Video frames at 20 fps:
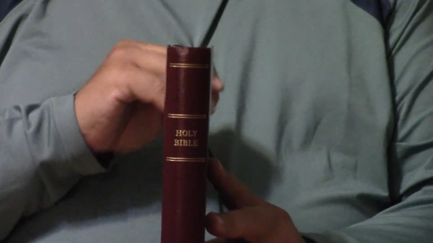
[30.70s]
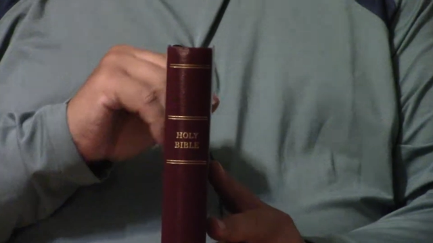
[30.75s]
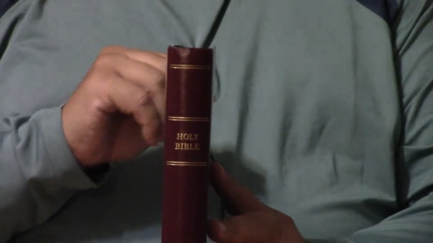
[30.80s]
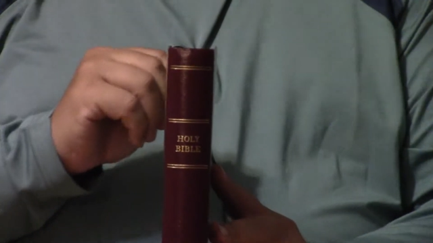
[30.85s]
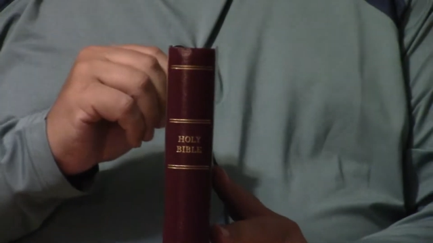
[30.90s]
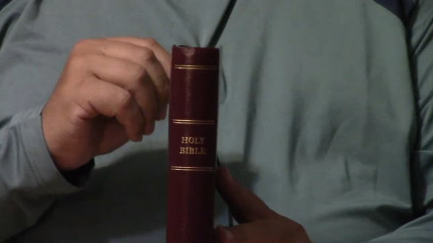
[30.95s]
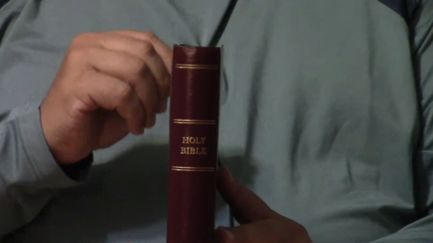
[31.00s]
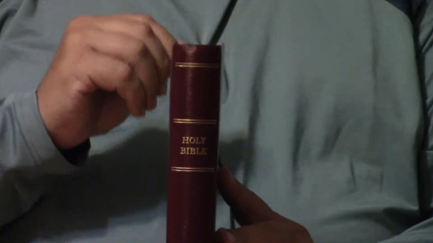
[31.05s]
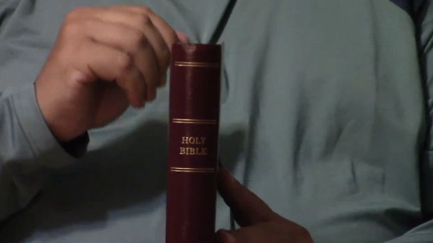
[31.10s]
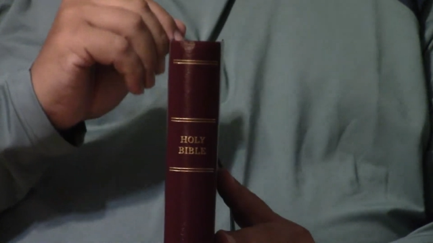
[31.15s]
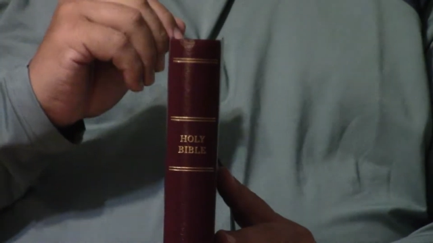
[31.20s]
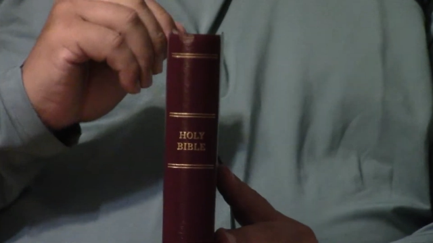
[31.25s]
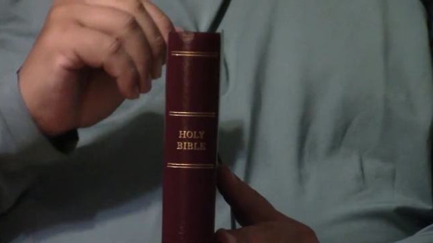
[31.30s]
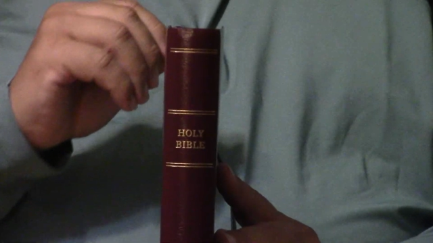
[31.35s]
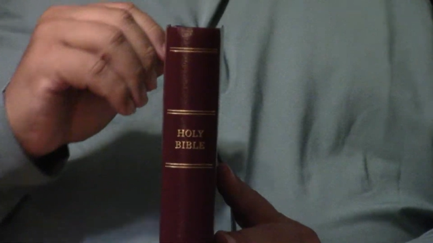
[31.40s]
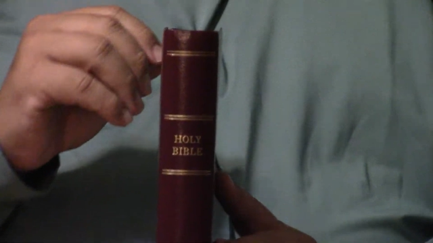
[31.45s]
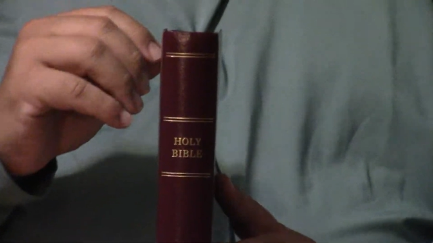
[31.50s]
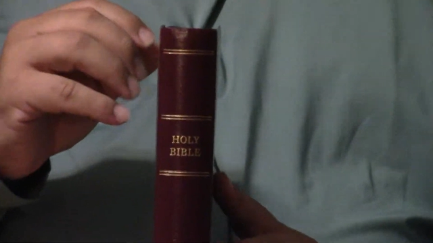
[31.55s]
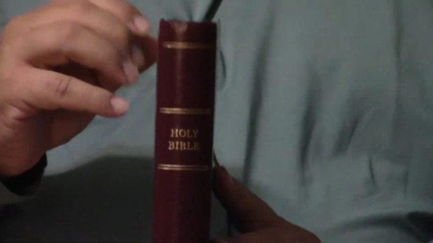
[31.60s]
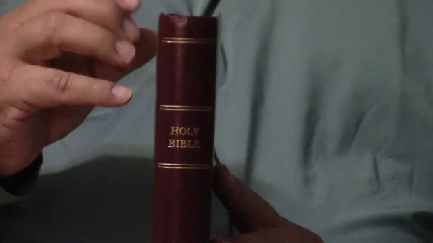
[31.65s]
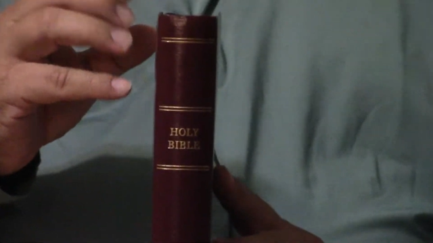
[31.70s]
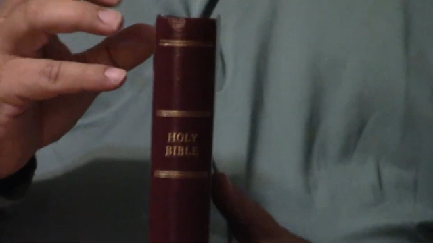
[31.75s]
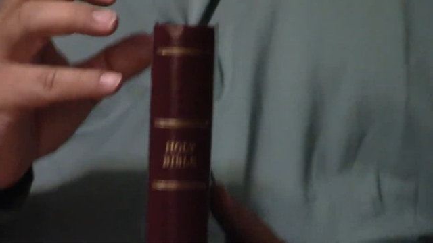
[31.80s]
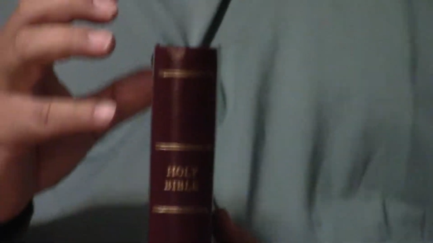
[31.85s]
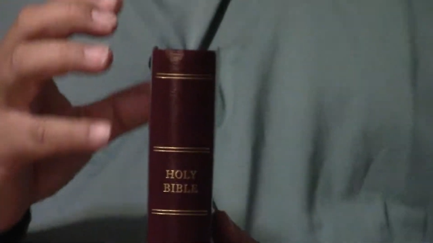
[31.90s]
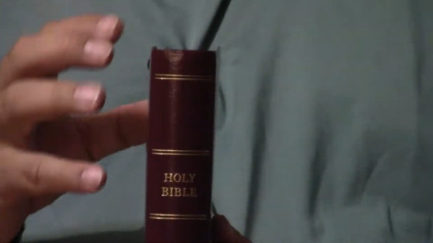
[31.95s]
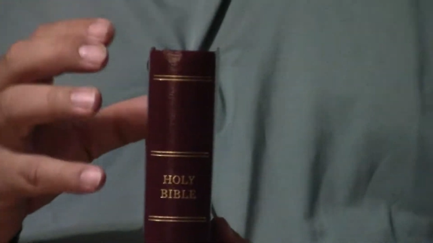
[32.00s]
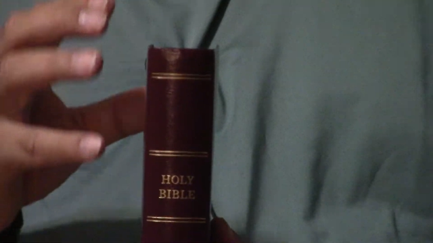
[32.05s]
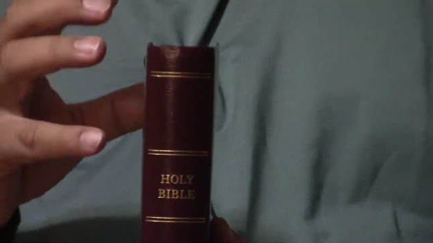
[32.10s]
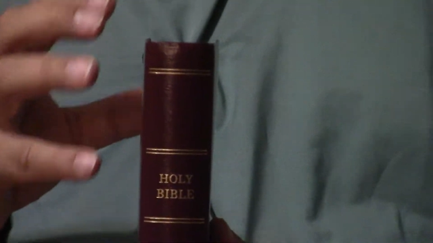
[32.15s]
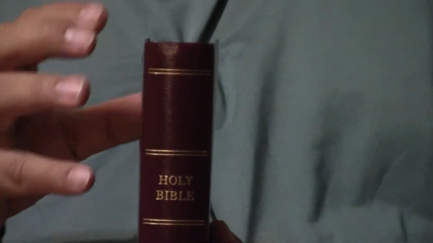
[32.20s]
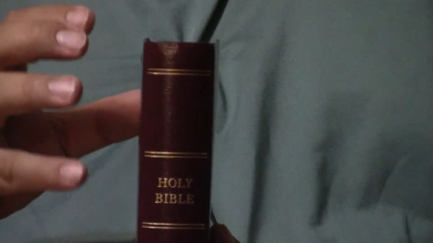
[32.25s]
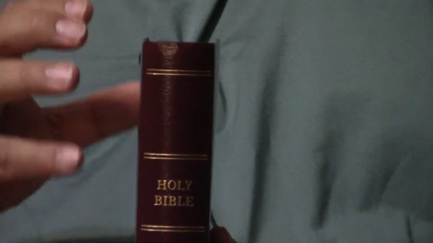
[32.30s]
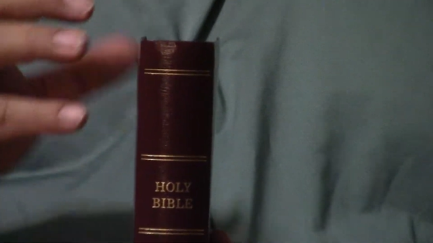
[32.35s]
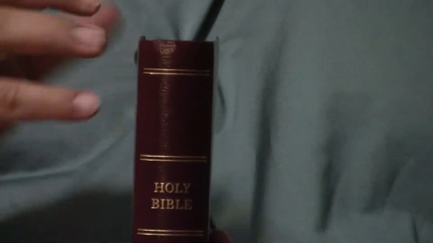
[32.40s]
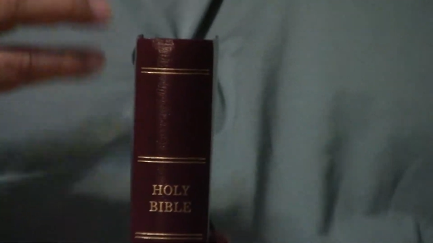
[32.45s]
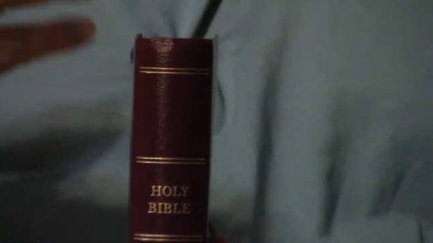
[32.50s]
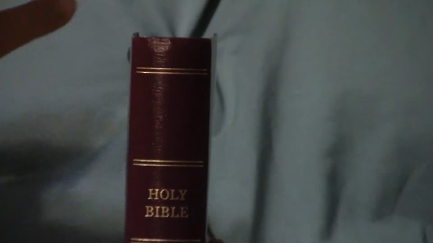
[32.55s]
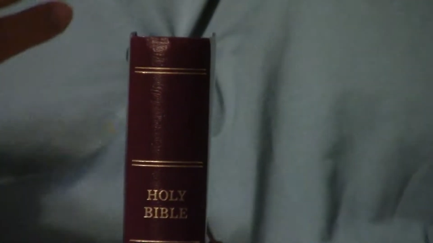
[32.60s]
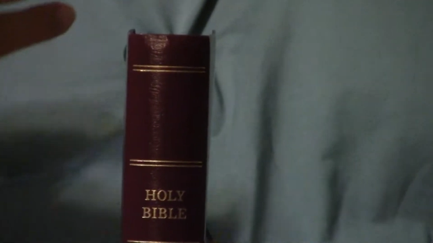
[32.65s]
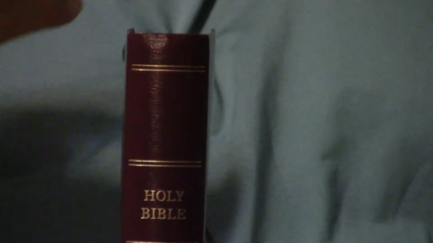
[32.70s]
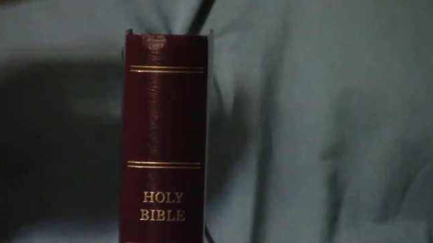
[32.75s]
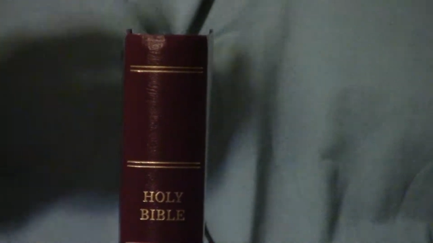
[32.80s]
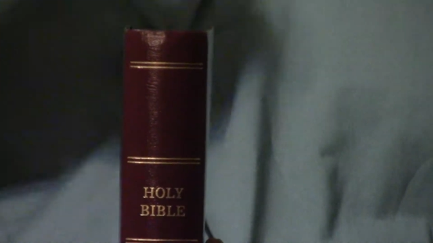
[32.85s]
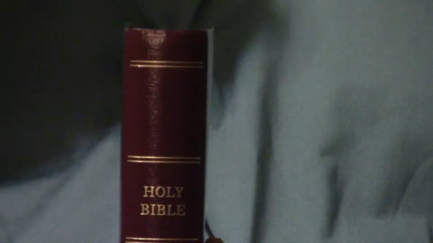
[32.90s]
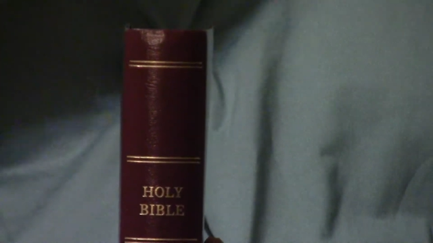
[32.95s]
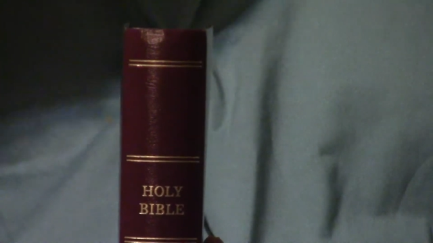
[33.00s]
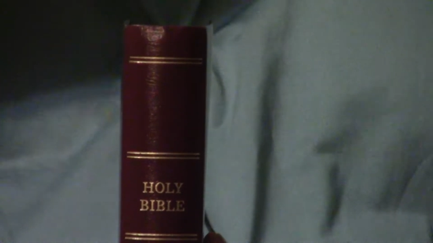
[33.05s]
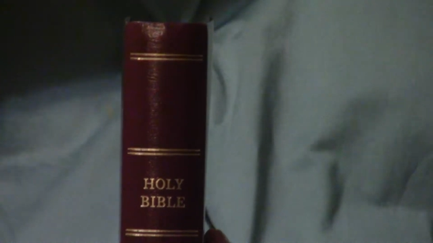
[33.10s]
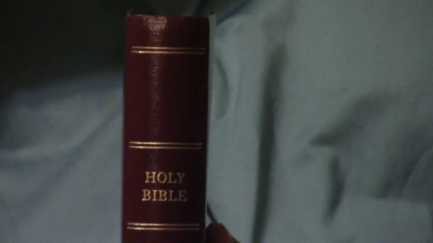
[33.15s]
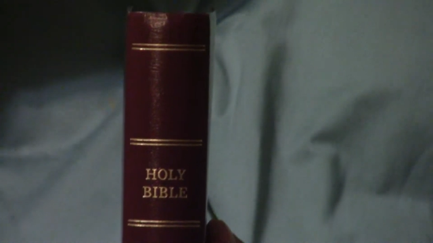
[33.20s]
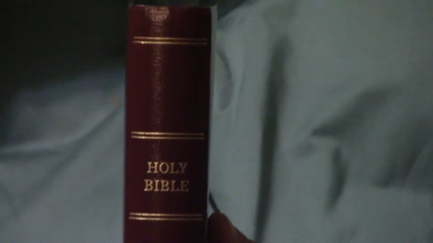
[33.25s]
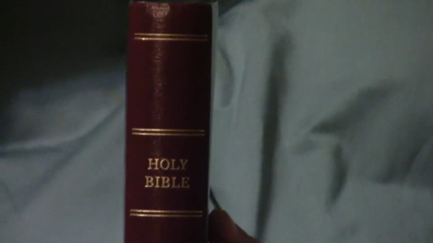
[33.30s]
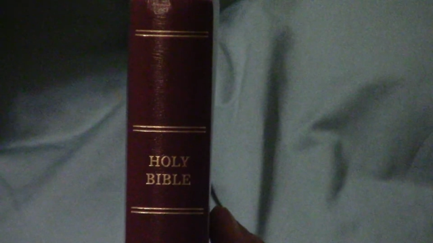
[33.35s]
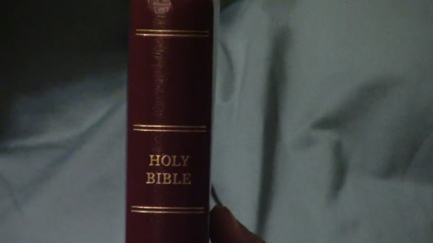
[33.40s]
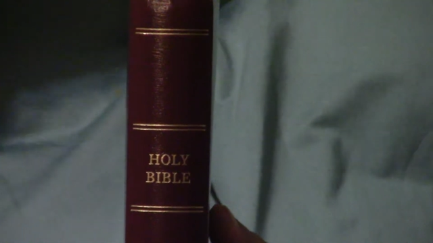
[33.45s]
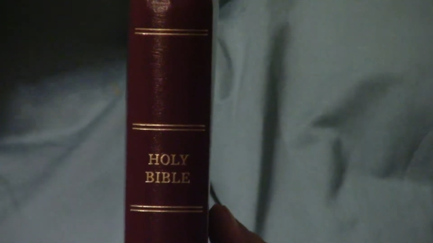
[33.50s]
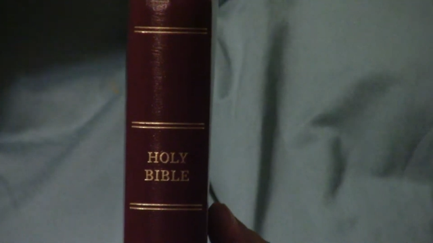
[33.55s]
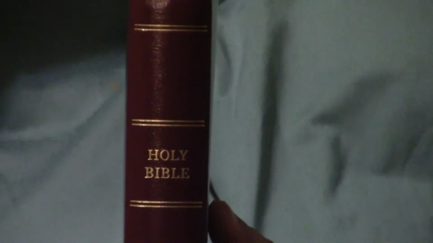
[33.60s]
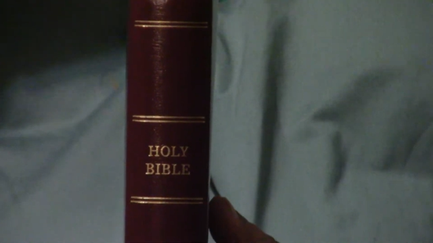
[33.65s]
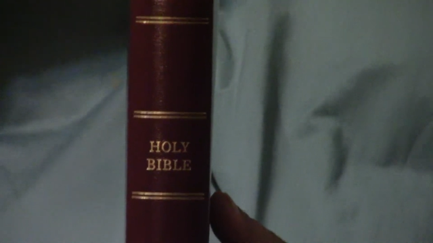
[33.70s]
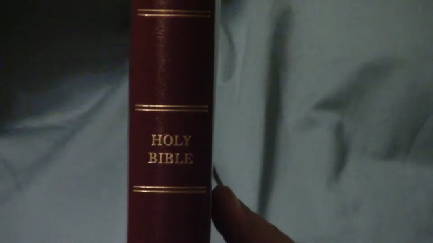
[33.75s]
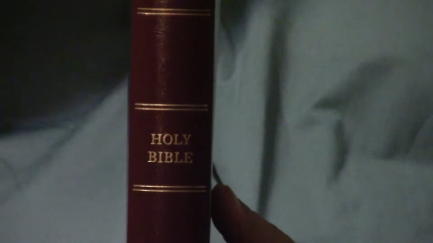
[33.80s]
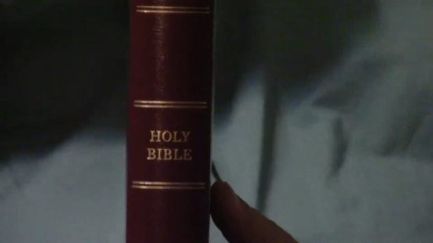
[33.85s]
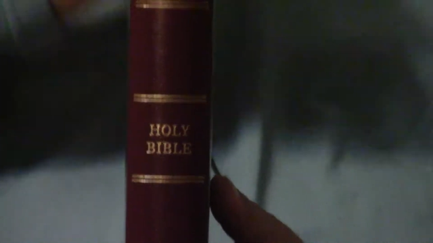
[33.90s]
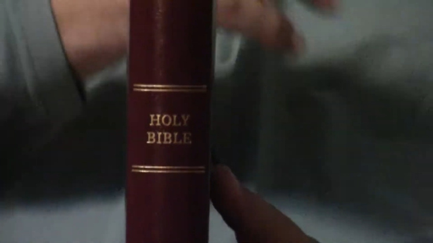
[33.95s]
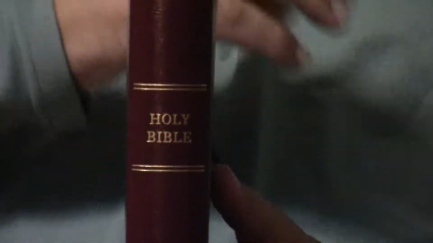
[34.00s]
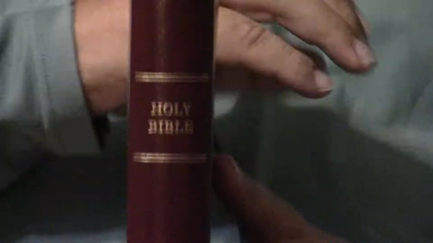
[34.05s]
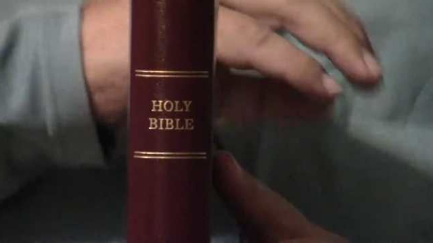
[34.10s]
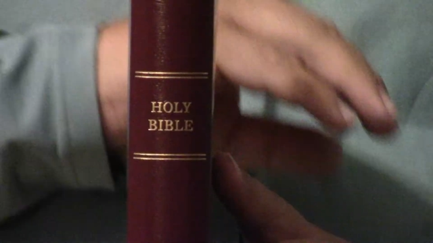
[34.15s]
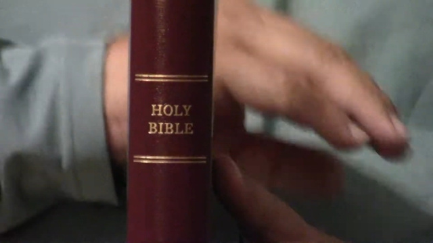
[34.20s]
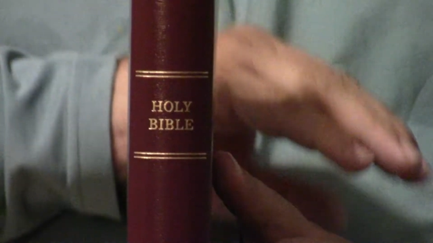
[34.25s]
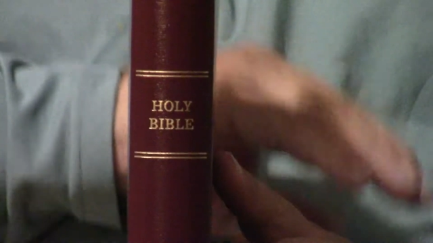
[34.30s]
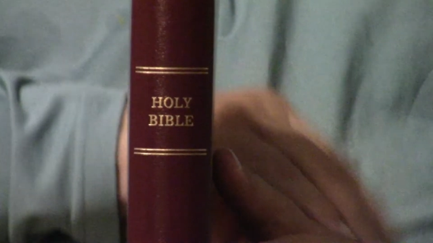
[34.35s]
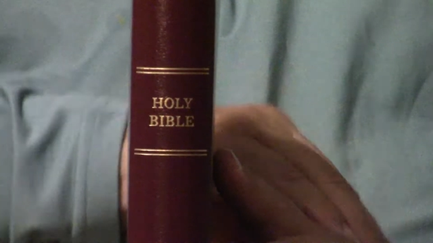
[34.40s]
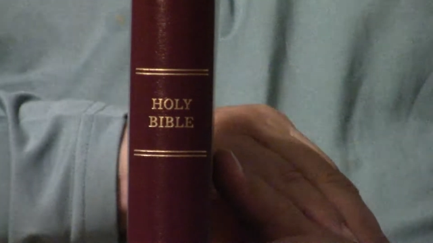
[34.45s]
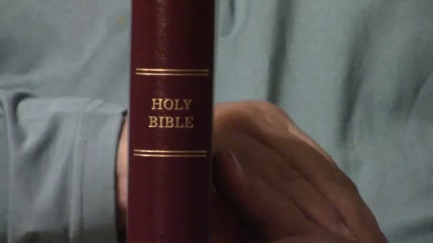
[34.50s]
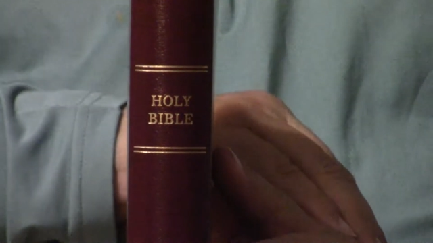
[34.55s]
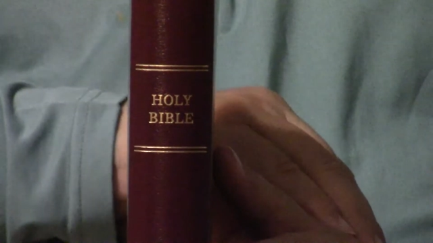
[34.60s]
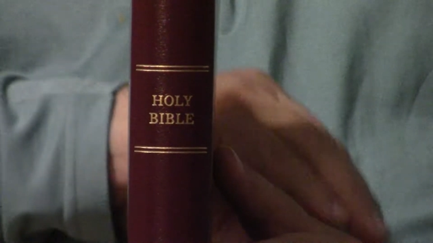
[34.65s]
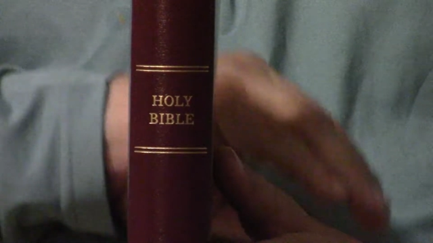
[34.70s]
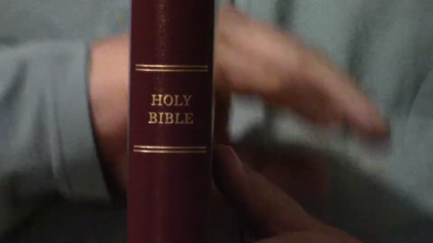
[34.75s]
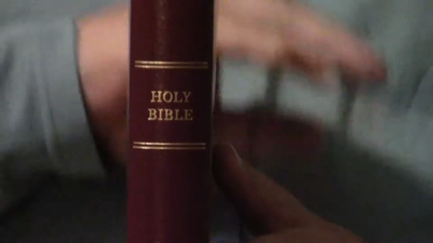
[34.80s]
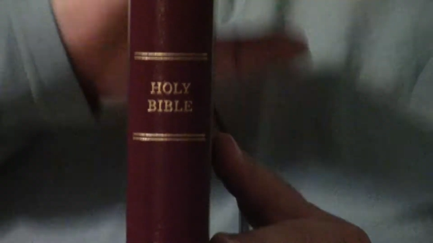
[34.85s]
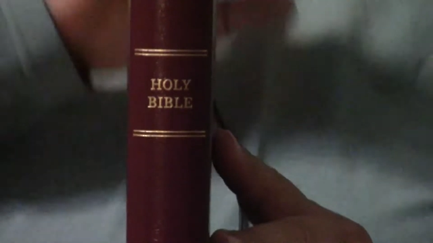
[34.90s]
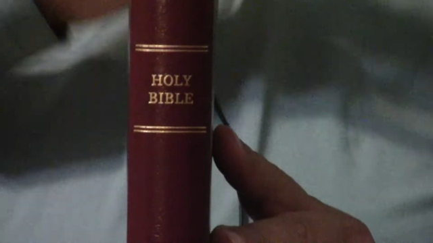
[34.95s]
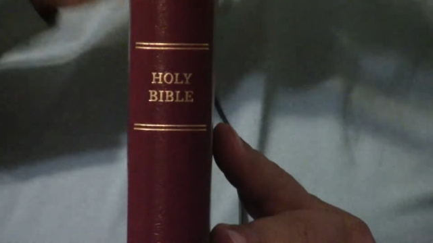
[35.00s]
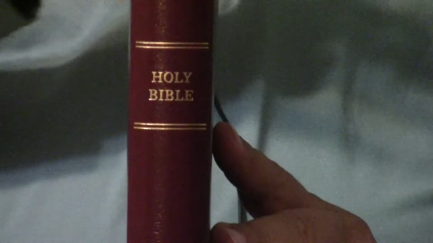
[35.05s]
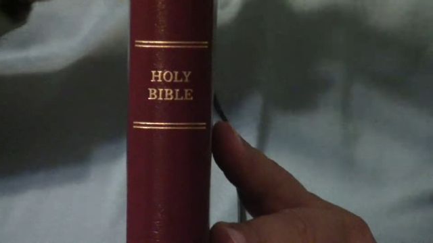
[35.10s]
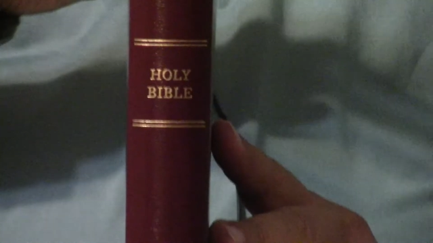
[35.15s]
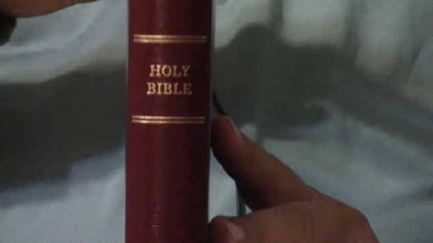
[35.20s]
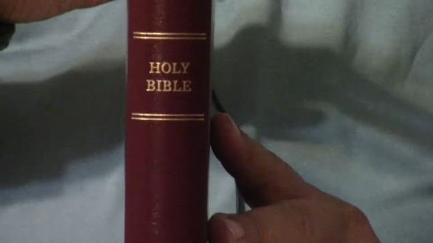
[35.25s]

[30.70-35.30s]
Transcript: [unreadable: no face in view]